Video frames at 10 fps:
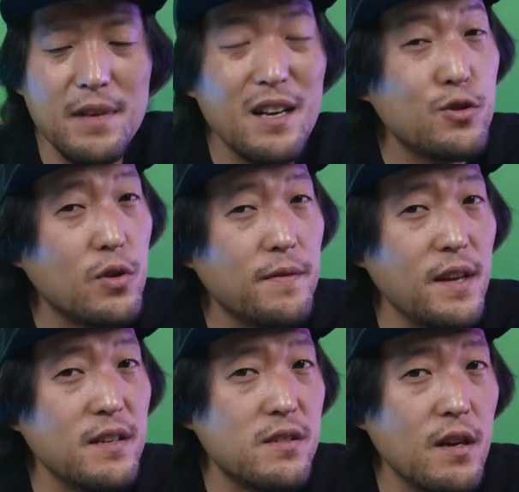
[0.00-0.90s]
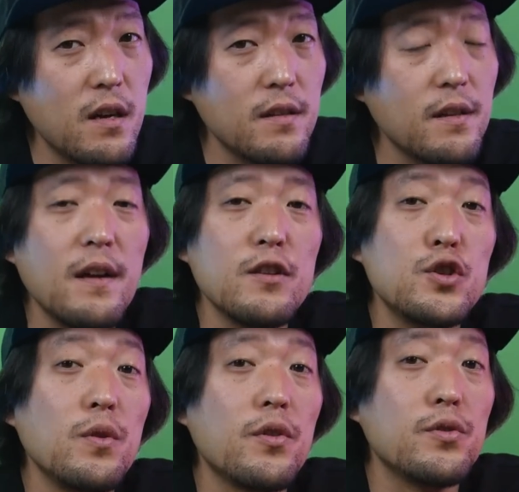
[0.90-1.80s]
not sure if they sell
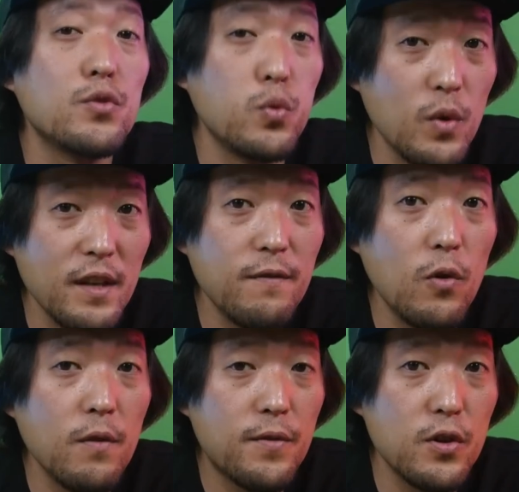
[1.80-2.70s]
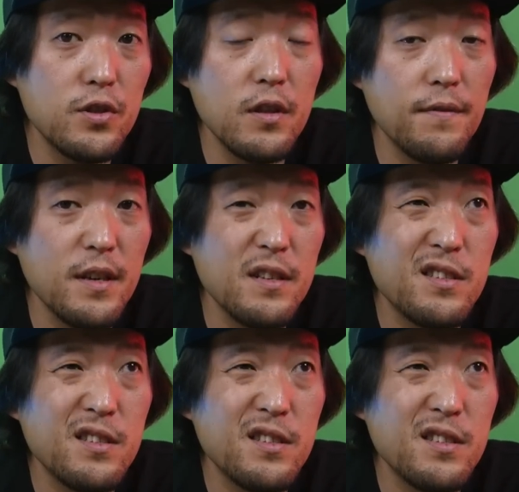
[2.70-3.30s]
220 volt version of it,